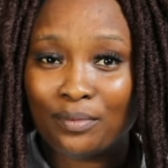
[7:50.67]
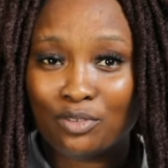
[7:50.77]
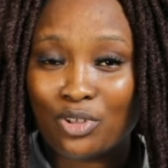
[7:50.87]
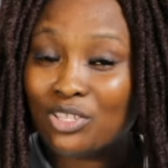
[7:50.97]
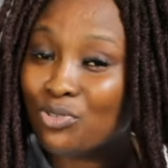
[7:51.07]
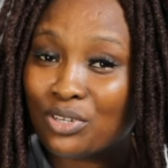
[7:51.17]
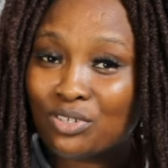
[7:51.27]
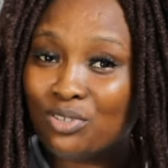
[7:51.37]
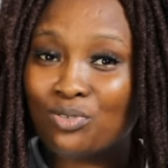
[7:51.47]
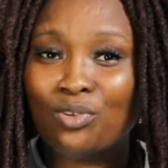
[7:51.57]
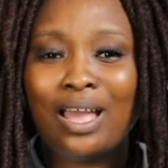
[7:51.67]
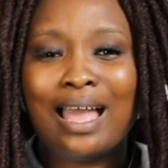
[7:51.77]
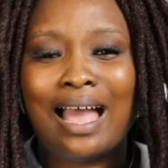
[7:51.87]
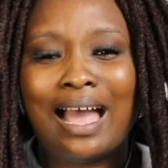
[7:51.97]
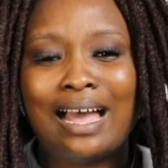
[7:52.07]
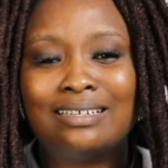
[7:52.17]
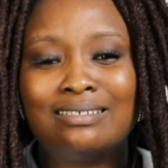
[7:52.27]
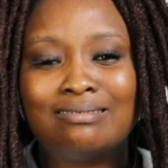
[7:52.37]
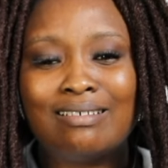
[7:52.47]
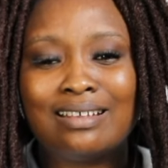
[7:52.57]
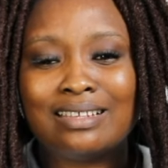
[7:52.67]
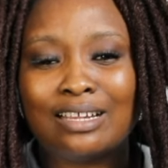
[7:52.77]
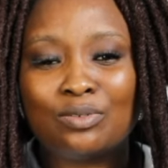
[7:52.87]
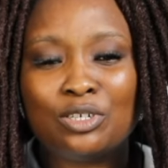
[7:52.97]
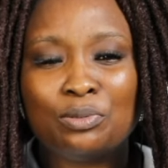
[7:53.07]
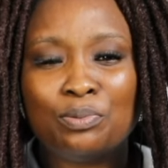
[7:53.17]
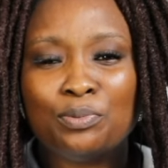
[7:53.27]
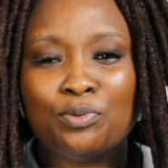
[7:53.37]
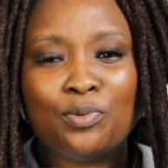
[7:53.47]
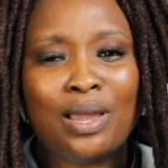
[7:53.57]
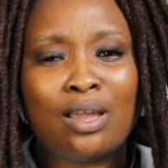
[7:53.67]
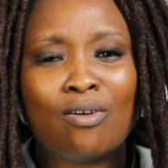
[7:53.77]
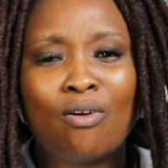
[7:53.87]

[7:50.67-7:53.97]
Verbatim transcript: twenty twenty-two, and the rate at which people were